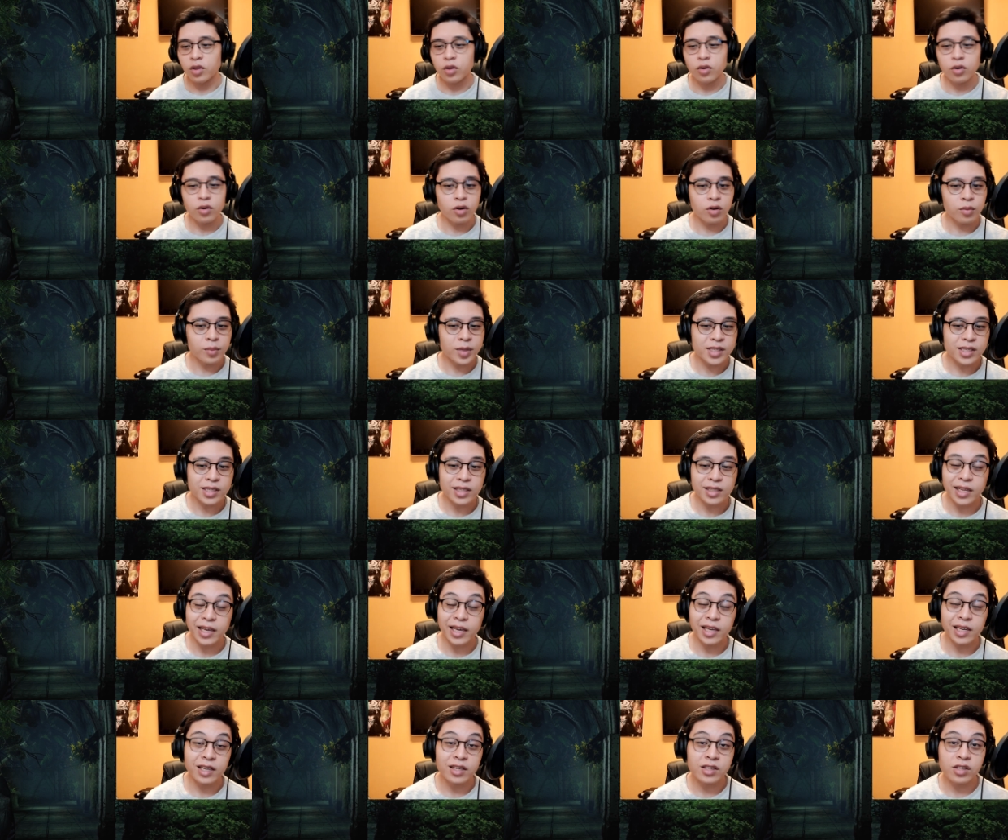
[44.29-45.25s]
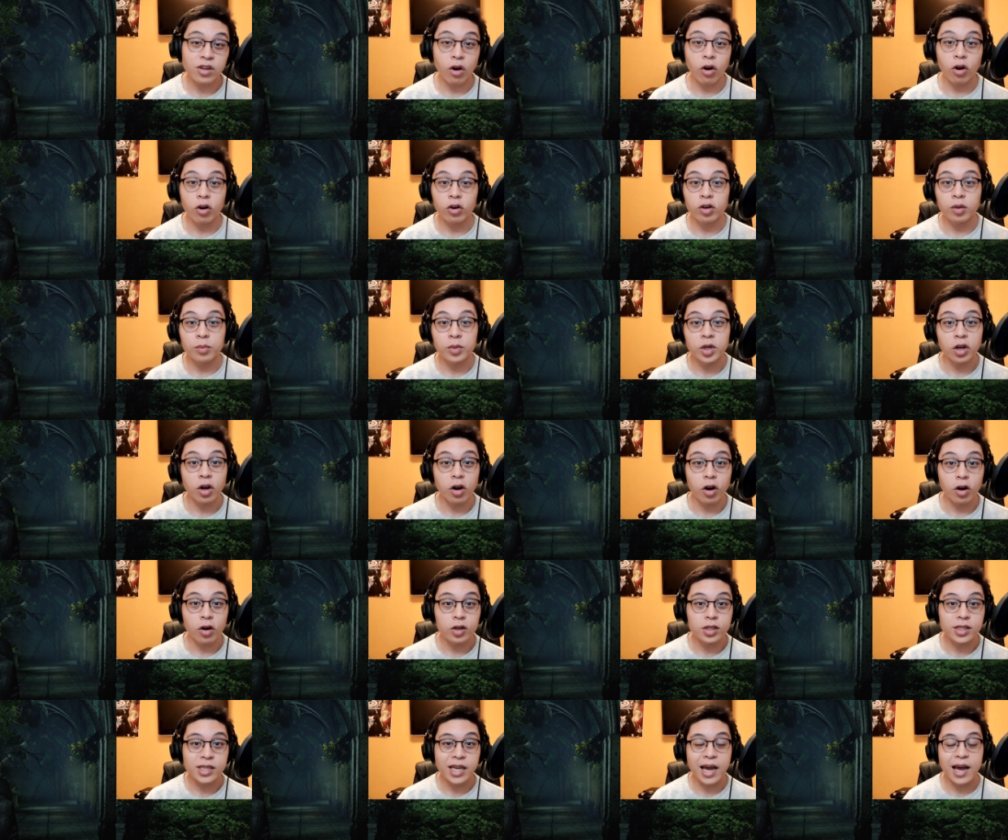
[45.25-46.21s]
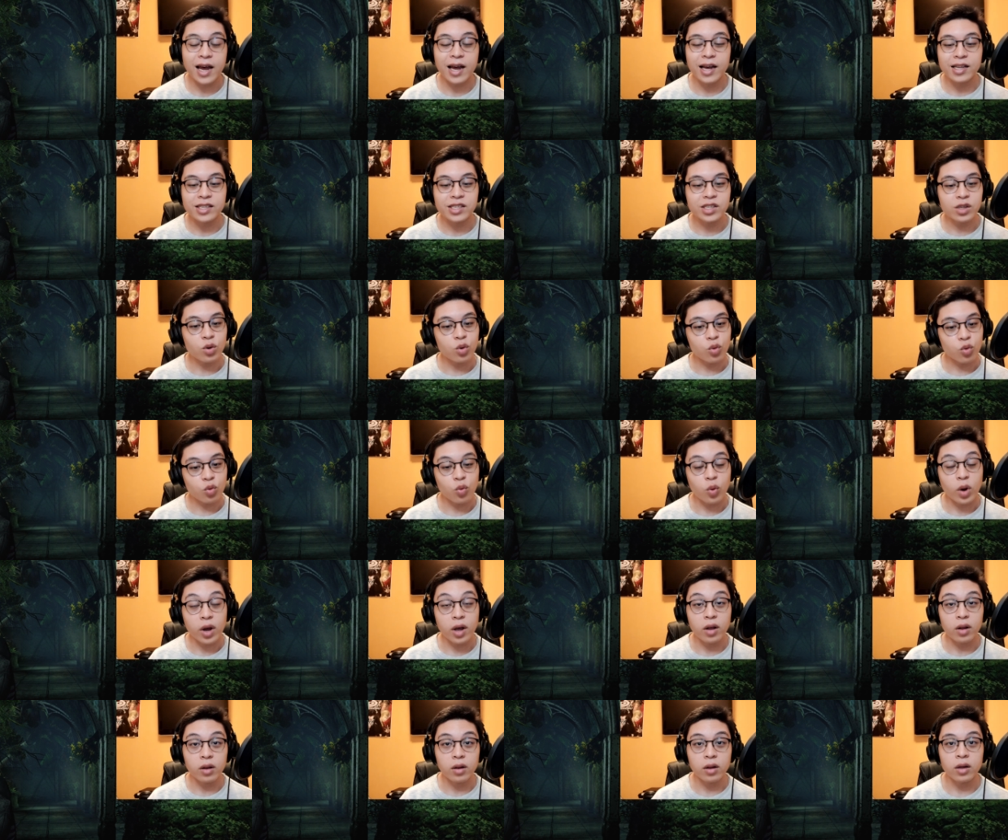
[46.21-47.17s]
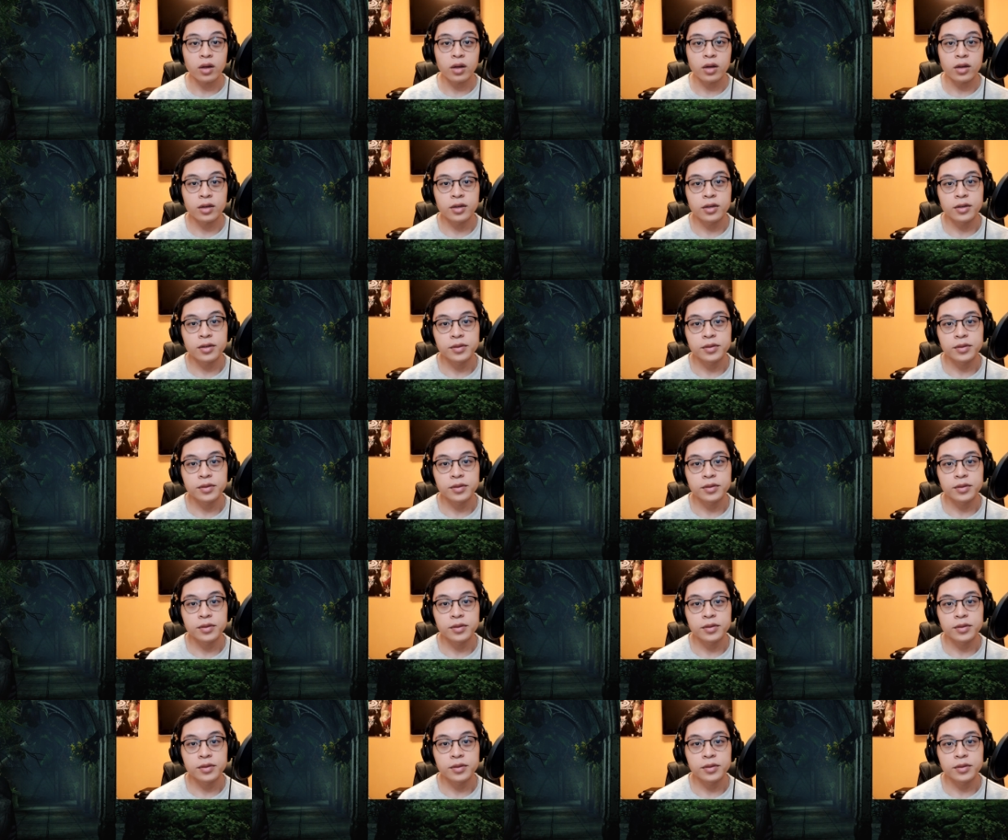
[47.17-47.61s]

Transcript: other miscellaneous Arkham guards as well.